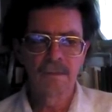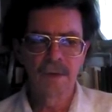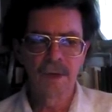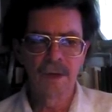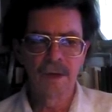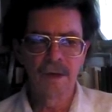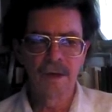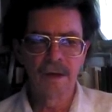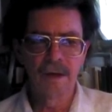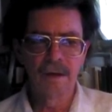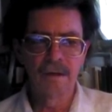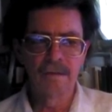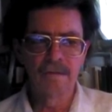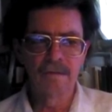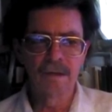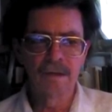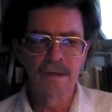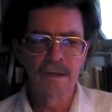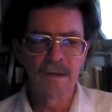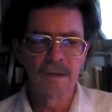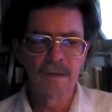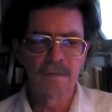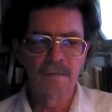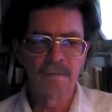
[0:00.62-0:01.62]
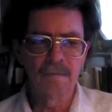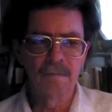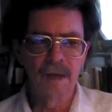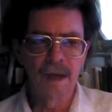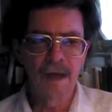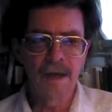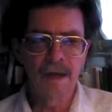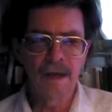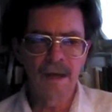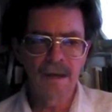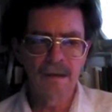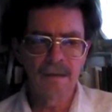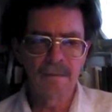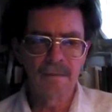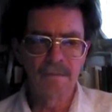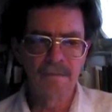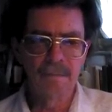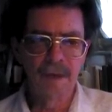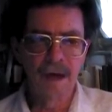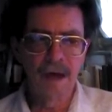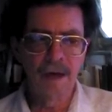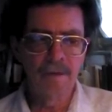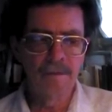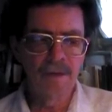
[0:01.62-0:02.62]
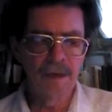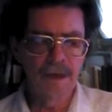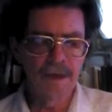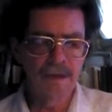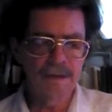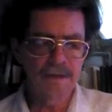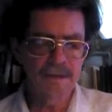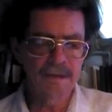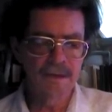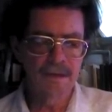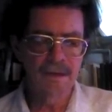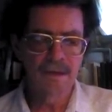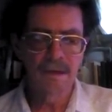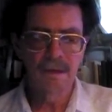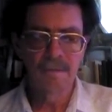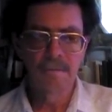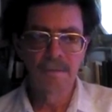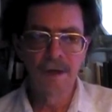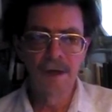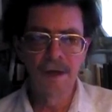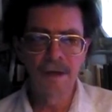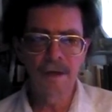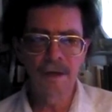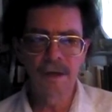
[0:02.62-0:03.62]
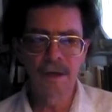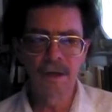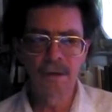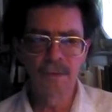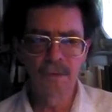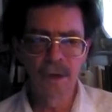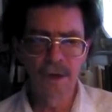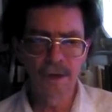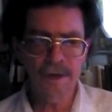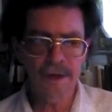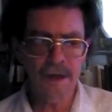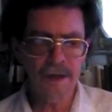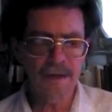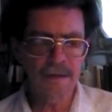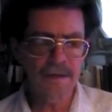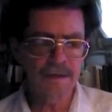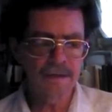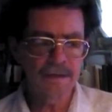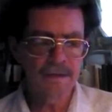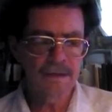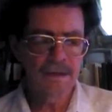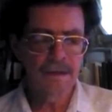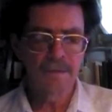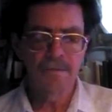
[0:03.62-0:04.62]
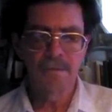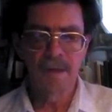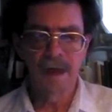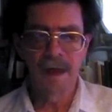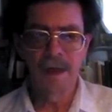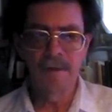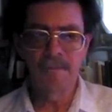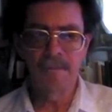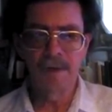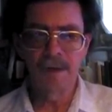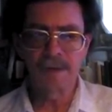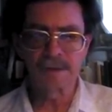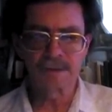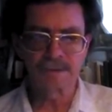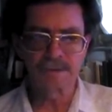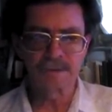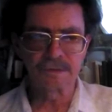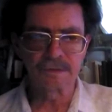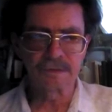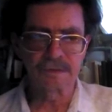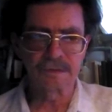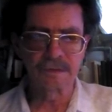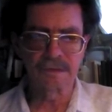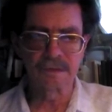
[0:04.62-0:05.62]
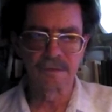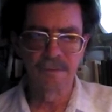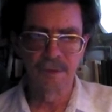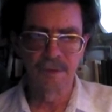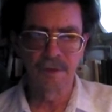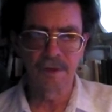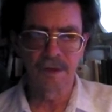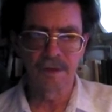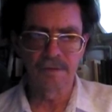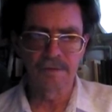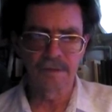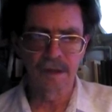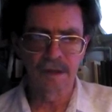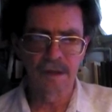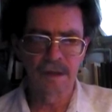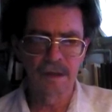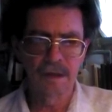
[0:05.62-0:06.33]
We are mega marvelous miracle working manifestors this morning.